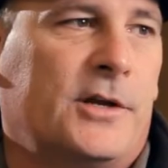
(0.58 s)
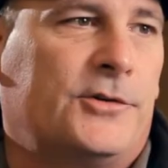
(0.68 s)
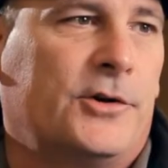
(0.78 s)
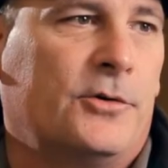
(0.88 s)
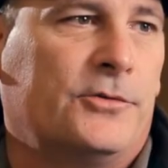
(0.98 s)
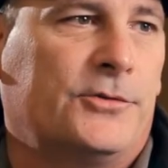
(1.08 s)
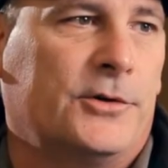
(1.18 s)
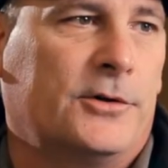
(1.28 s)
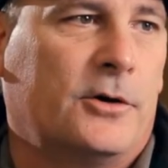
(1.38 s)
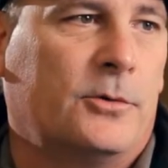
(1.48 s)
I chose
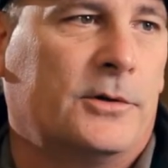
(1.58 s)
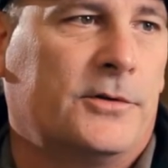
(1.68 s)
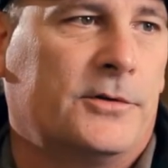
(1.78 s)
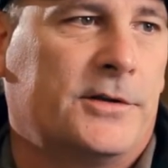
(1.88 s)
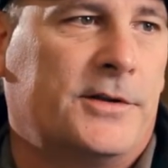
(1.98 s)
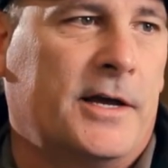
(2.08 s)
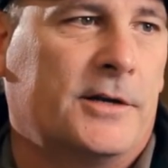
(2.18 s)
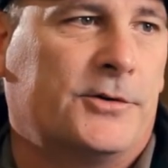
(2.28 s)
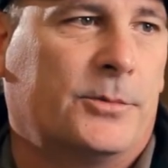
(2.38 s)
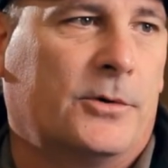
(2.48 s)
to go with the
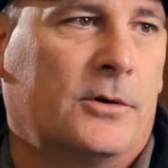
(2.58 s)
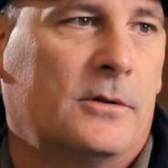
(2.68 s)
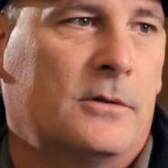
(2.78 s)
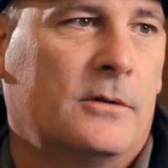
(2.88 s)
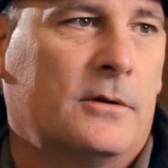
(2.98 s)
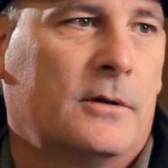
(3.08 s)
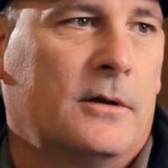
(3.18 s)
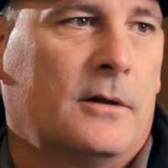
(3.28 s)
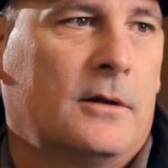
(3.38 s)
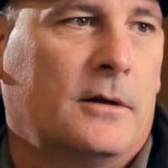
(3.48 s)
detachable,
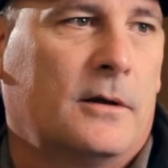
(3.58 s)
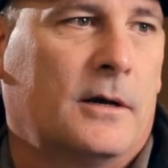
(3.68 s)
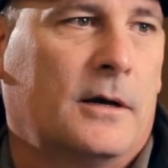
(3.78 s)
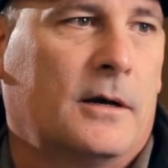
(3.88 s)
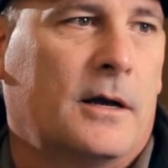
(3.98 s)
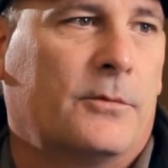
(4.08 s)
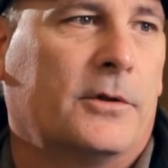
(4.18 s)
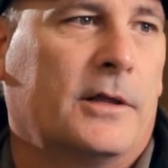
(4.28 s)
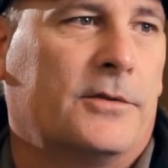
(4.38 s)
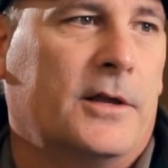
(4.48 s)
I
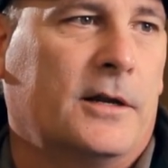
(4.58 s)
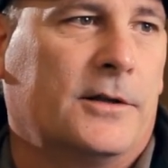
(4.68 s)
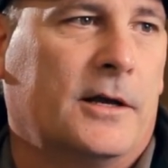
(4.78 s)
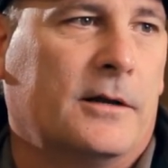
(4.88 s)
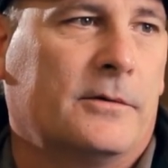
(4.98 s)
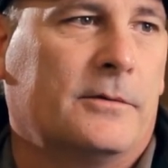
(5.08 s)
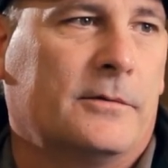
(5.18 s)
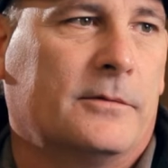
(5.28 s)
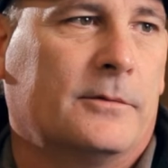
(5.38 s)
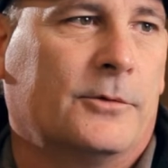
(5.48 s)
really think that
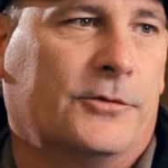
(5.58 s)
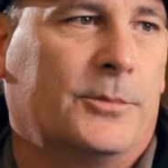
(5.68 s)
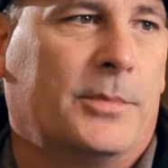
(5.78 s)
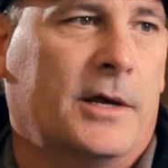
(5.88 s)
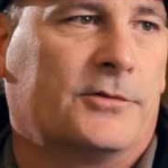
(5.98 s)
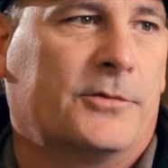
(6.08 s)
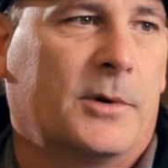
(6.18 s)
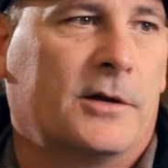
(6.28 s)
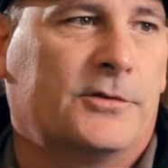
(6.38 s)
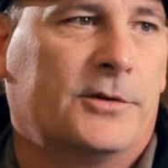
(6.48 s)
was the best for
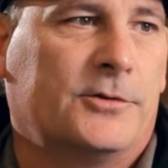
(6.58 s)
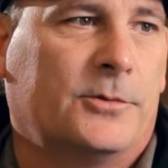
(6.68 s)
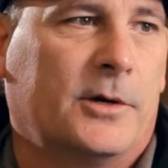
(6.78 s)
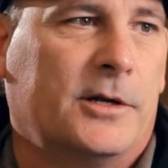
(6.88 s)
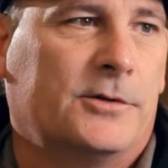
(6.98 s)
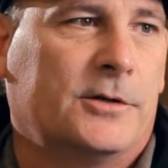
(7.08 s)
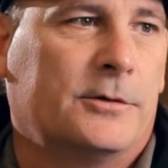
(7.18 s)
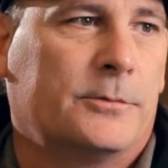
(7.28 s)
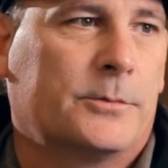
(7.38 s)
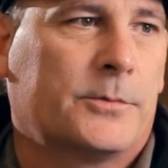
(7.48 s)
my
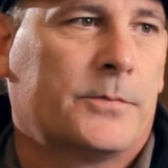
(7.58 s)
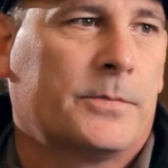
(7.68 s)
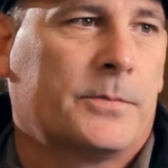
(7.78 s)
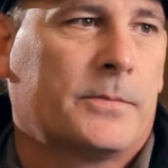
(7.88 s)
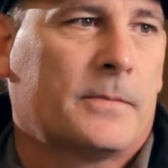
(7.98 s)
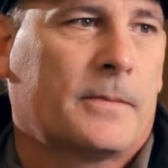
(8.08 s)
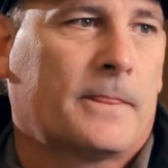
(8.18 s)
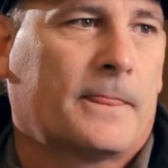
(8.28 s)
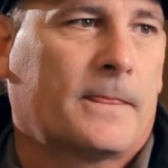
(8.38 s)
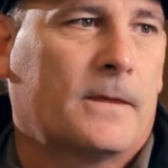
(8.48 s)
situation.
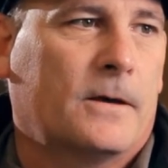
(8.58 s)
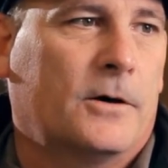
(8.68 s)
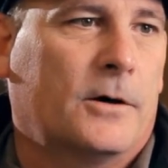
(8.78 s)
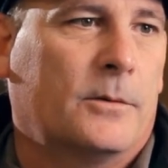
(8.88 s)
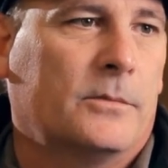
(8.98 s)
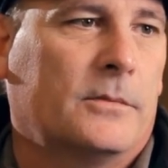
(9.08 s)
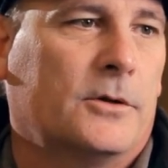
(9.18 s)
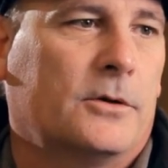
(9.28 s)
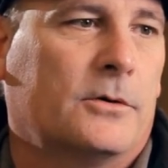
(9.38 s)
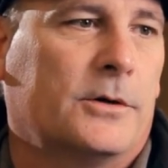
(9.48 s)

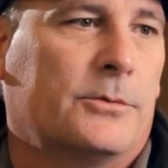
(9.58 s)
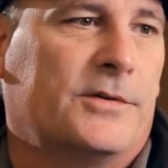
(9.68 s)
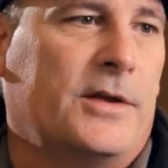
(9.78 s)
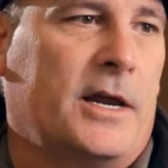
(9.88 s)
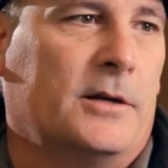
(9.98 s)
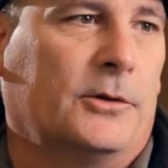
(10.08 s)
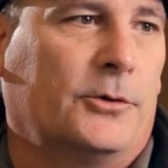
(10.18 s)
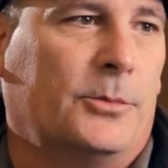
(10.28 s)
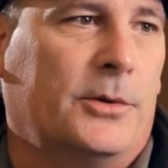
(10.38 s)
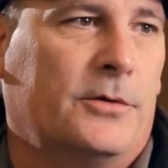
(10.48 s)
You know, you retain a
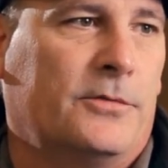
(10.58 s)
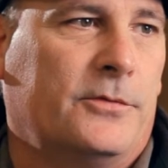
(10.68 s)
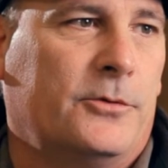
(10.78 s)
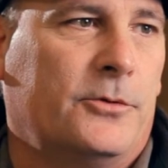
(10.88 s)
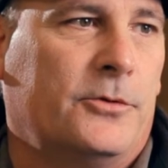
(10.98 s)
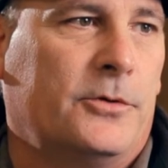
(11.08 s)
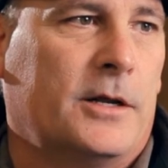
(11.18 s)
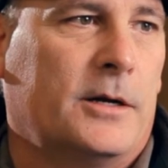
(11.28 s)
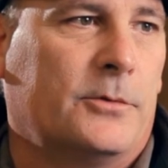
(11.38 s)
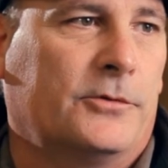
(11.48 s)
little bit of food,
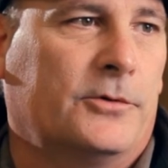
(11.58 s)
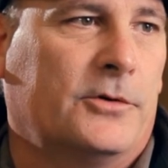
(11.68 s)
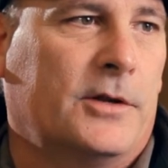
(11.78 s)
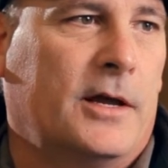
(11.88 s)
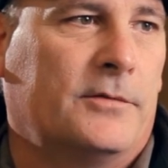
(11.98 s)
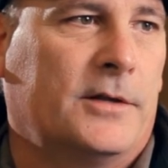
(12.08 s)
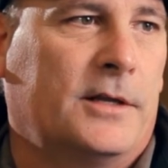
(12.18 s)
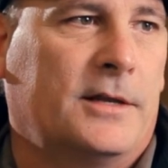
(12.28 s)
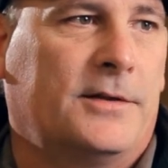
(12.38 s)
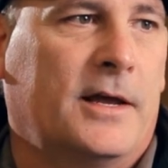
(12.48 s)
and it was good to have to
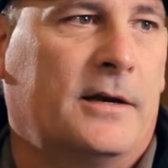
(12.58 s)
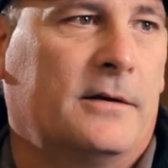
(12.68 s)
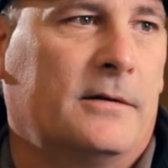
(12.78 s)
get that,